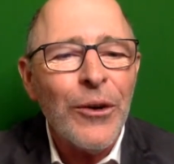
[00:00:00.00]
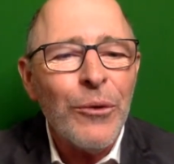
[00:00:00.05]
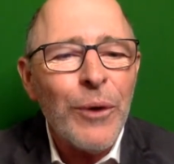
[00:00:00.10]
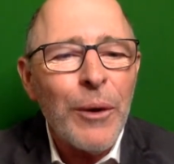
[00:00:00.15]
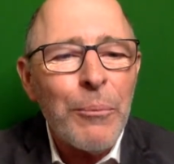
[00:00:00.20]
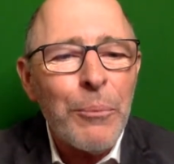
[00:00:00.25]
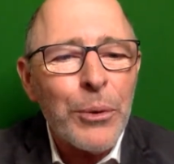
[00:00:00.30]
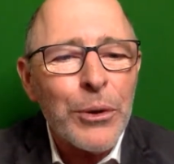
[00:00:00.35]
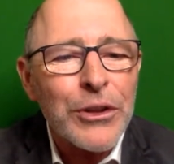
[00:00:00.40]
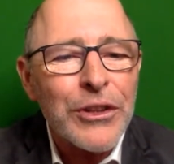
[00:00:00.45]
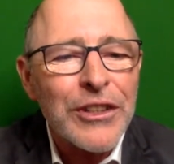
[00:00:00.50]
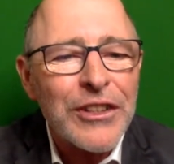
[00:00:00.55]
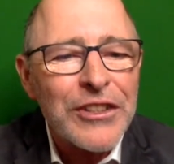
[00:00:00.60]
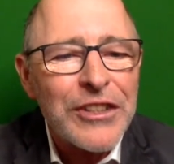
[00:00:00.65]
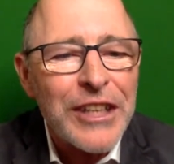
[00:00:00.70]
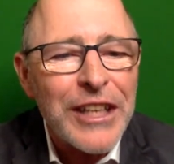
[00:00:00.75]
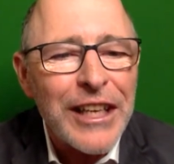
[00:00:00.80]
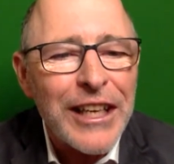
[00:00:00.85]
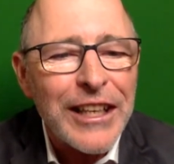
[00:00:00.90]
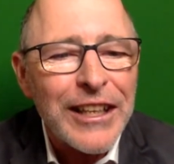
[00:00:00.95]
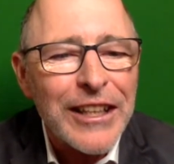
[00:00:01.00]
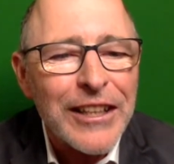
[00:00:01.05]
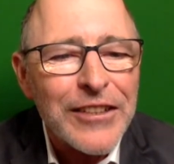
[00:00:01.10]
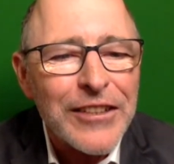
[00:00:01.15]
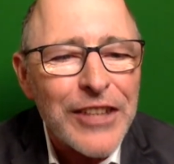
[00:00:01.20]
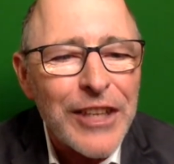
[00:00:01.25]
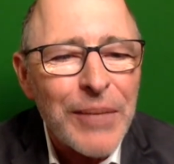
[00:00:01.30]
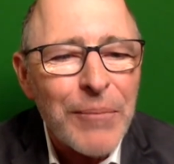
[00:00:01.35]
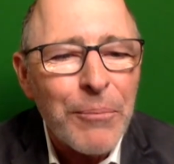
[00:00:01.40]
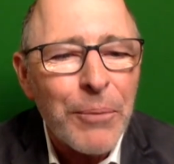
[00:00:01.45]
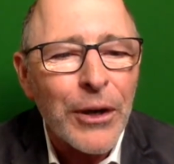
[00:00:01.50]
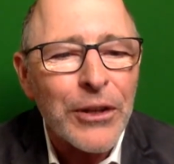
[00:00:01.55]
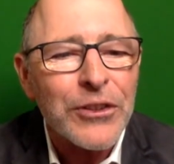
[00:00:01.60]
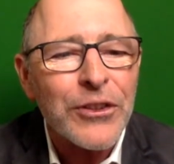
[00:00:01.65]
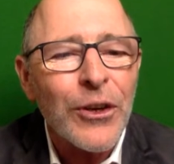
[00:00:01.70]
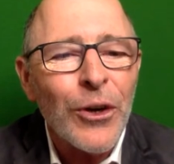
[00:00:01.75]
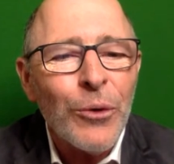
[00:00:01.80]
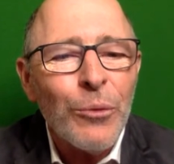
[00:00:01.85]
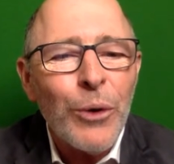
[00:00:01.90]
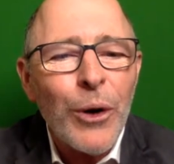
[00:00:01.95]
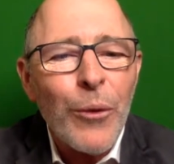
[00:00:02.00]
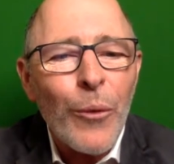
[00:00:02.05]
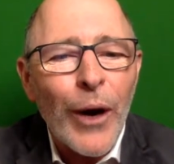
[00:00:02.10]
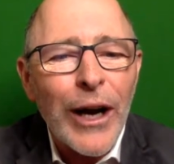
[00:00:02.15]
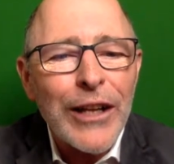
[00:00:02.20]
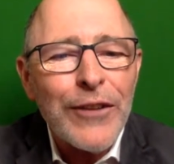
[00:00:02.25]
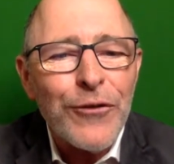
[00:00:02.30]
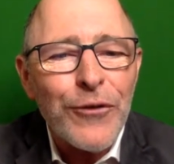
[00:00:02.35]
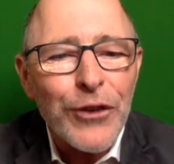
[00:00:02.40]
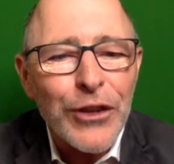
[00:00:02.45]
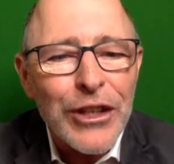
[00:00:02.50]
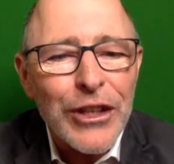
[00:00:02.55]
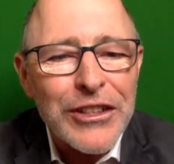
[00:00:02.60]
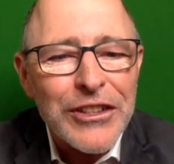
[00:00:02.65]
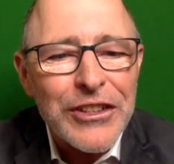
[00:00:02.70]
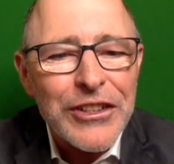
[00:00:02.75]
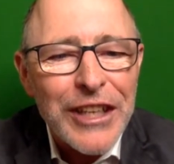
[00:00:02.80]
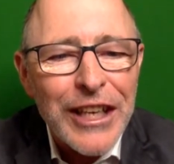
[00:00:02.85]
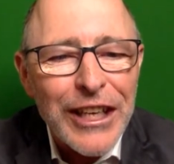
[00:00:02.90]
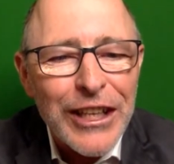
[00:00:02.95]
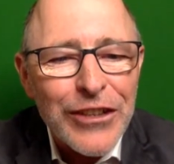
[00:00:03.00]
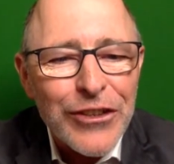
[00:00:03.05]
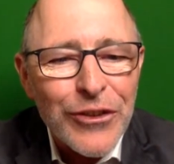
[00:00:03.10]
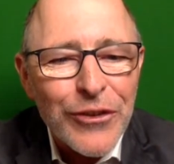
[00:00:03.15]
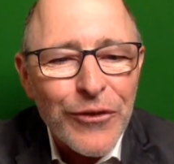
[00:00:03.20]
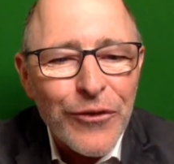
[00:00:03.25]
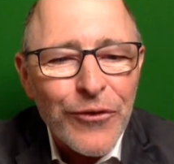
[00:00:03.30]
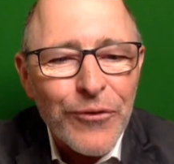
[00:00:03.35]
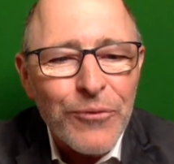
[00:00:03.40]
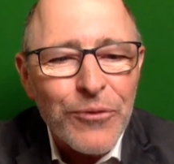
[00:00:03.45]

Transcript: We put the tea in the teapot. We wait for the tea to,